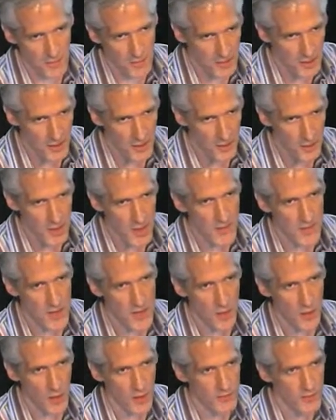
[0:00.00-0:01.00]
you know, whoever
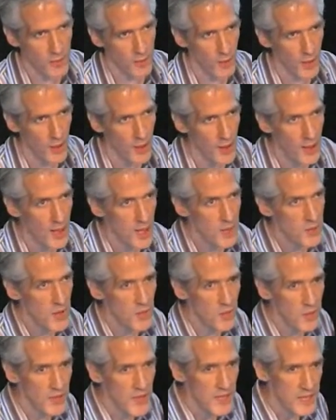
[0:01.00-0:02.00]
you work for. But
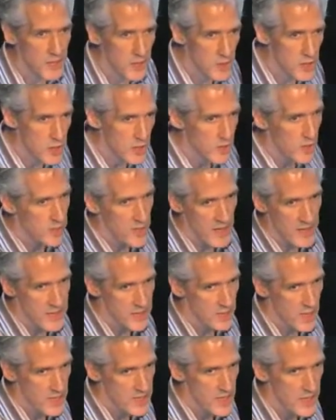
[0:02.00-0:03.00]
really, you shouldn't be
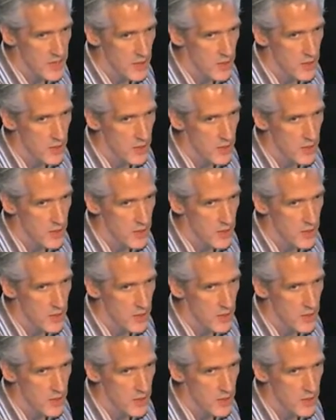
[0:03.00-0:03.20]
maximizing